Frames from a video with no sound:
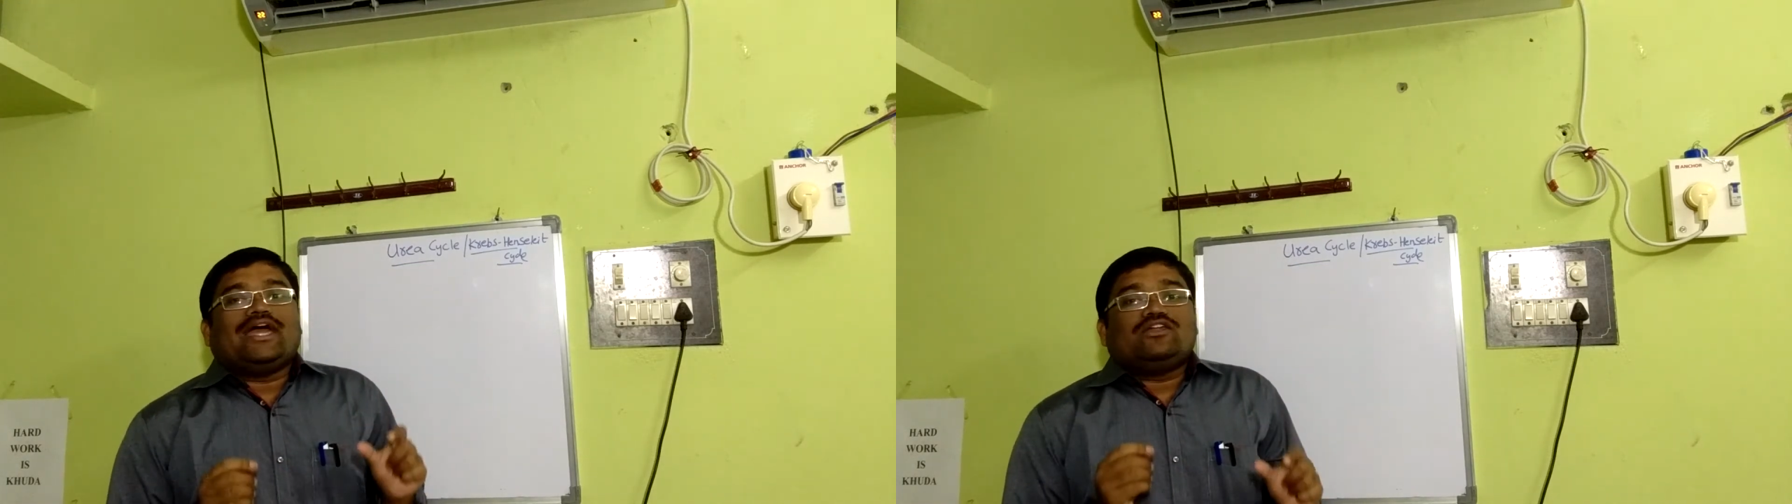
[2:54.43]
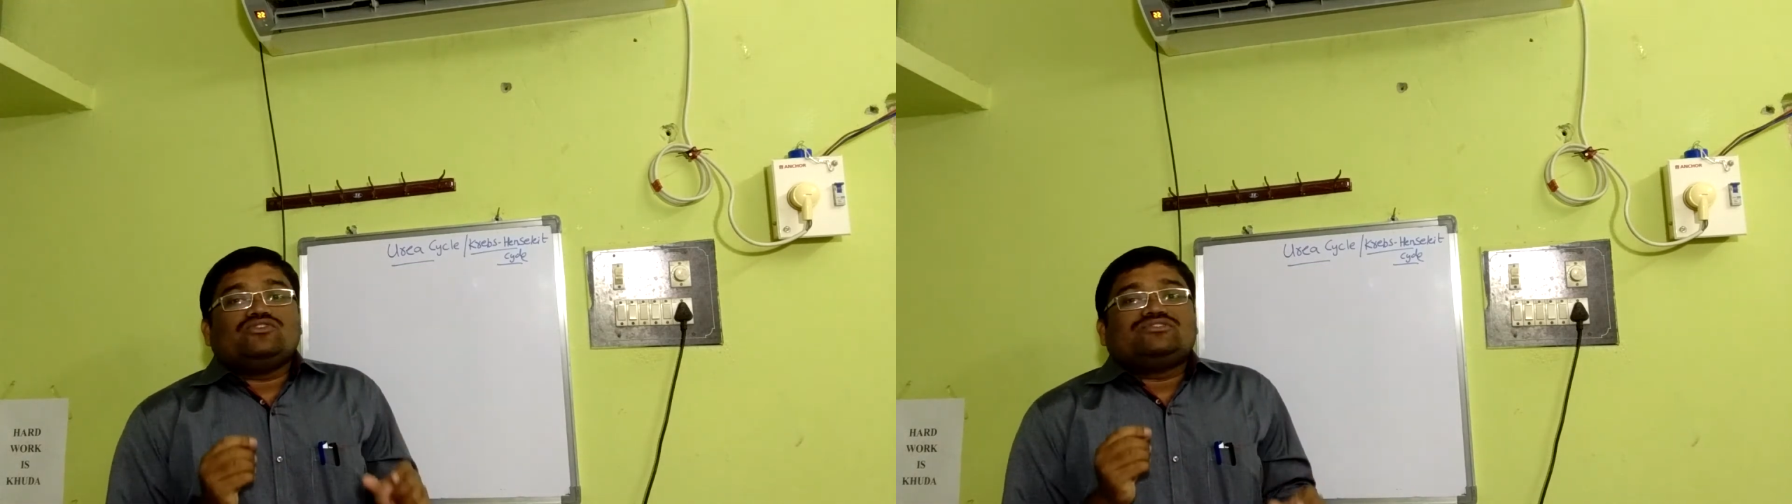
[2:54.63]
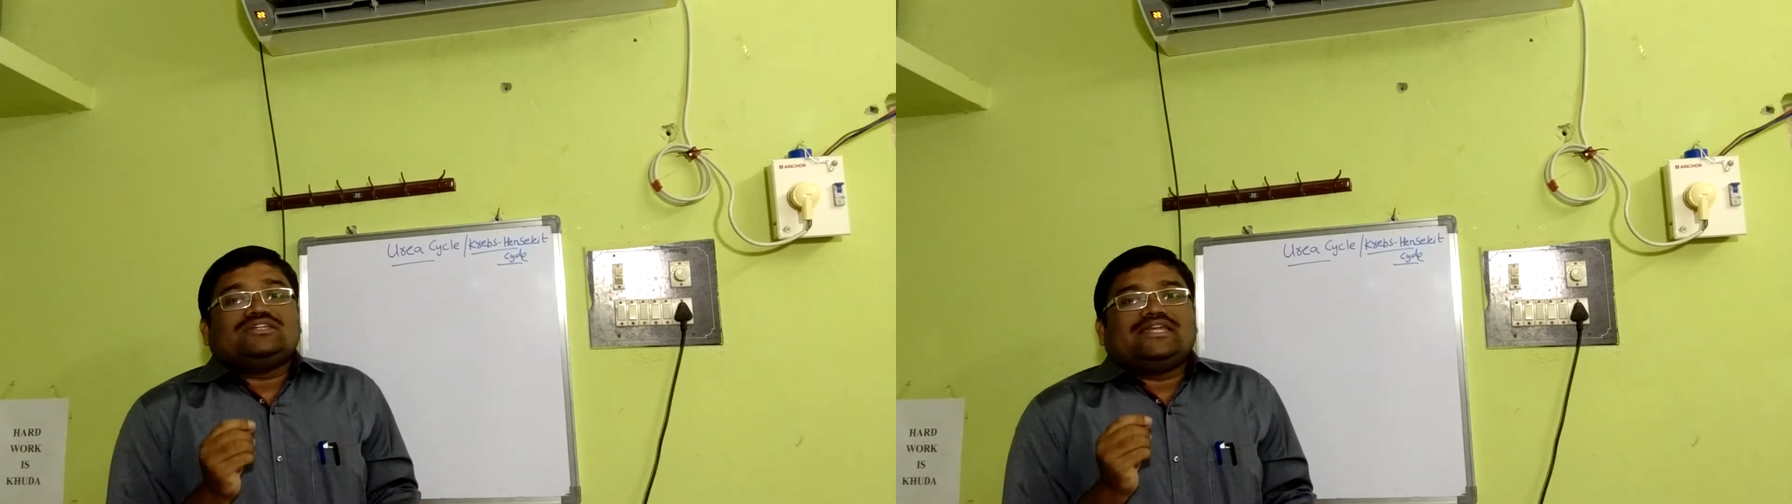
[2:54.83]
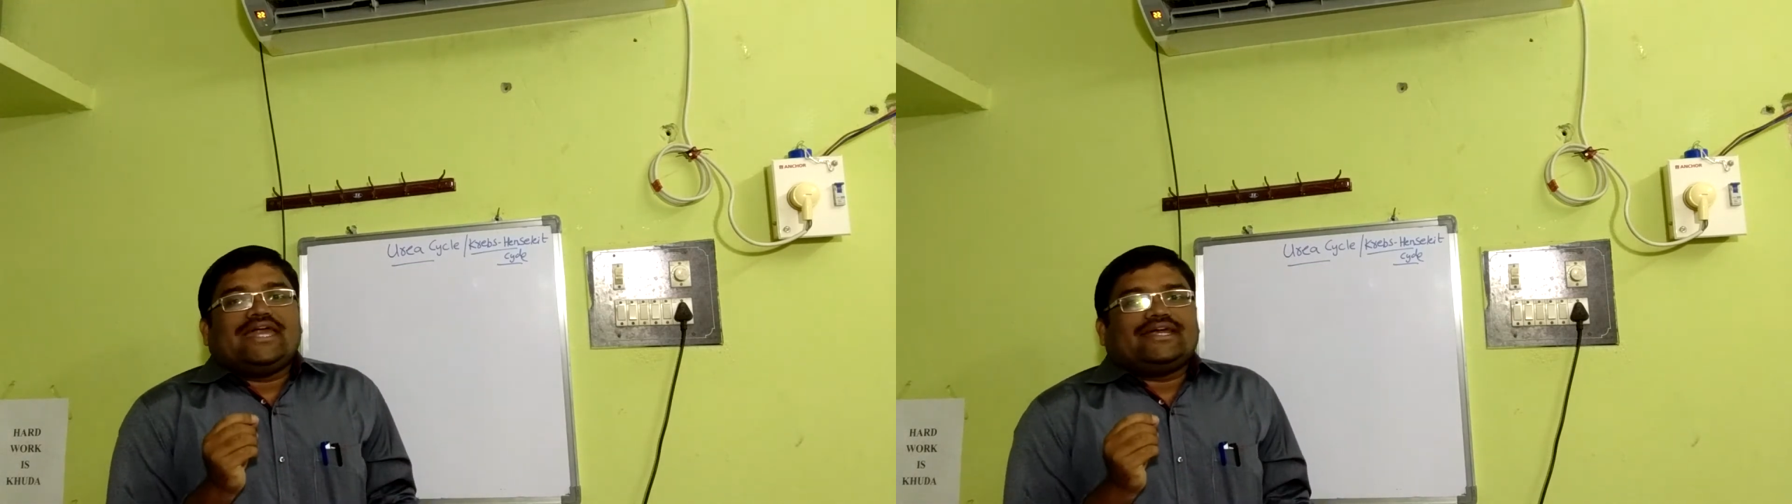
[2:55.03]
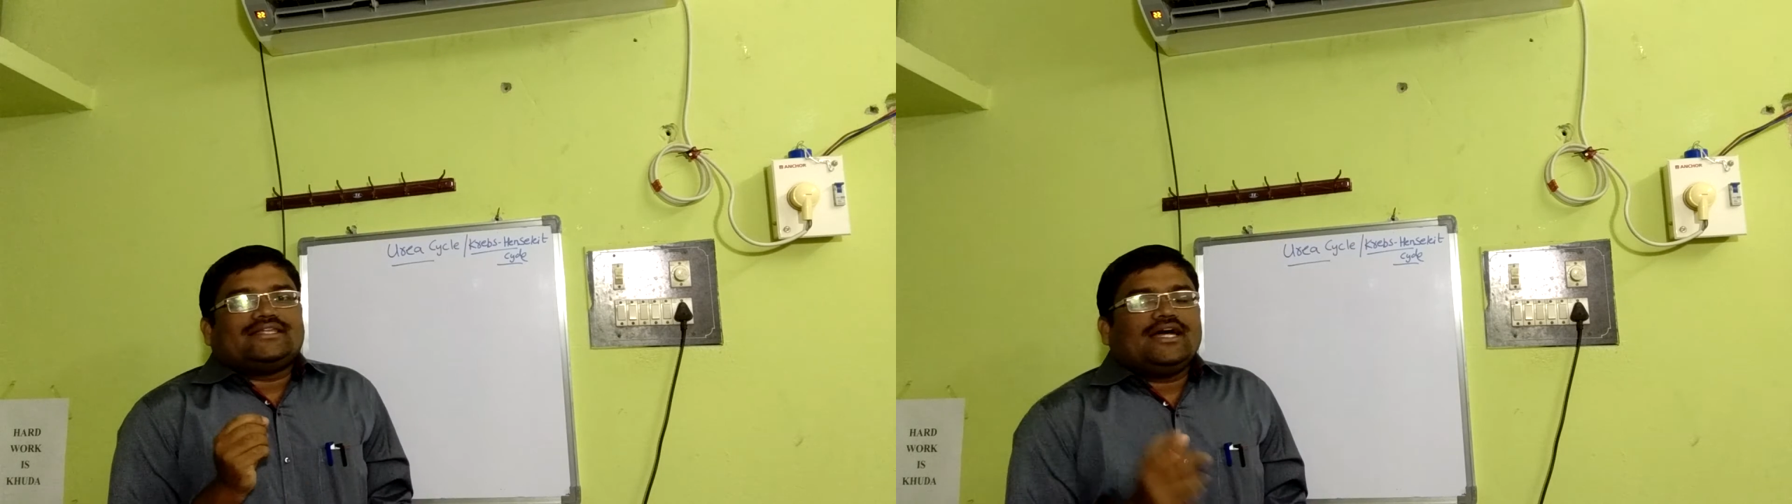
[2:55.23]

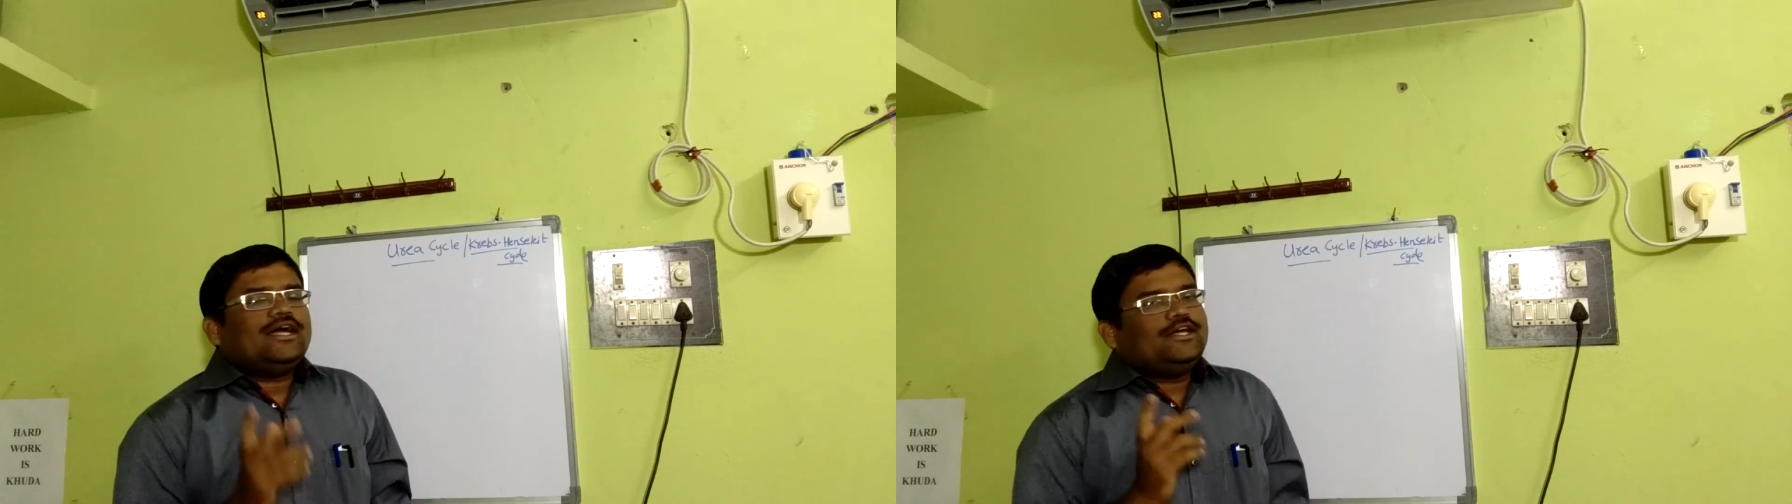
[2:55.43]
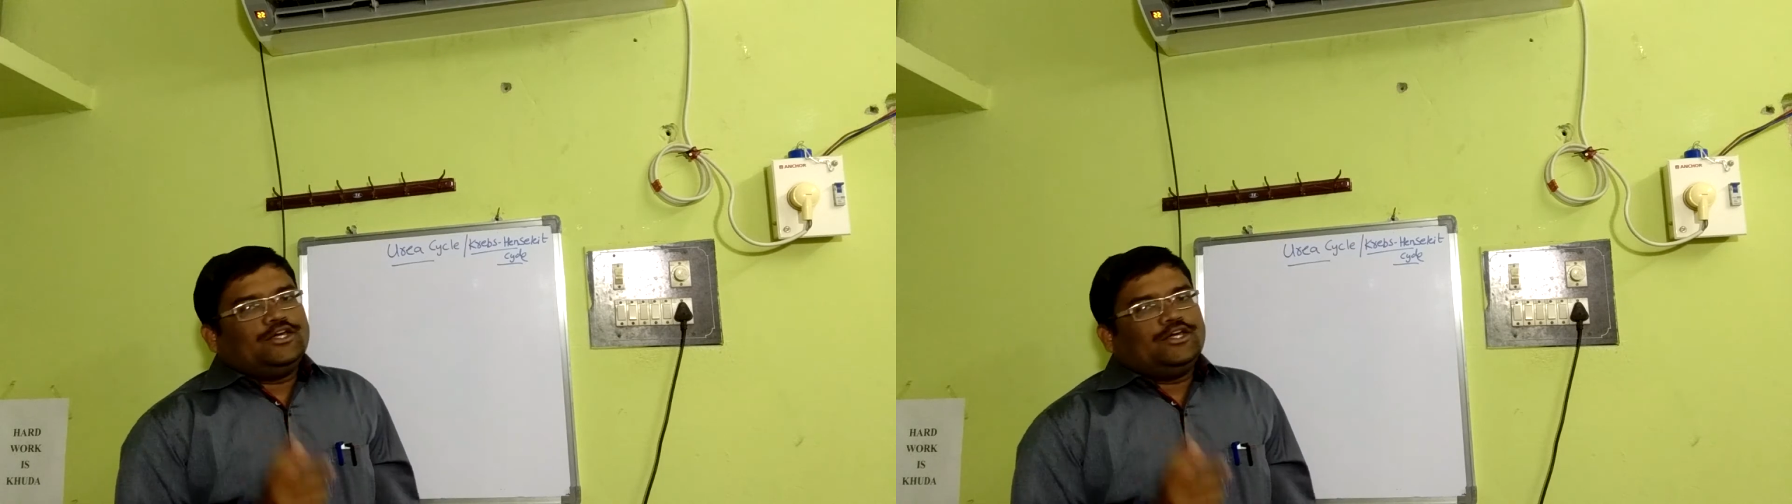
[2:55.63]
elucidated the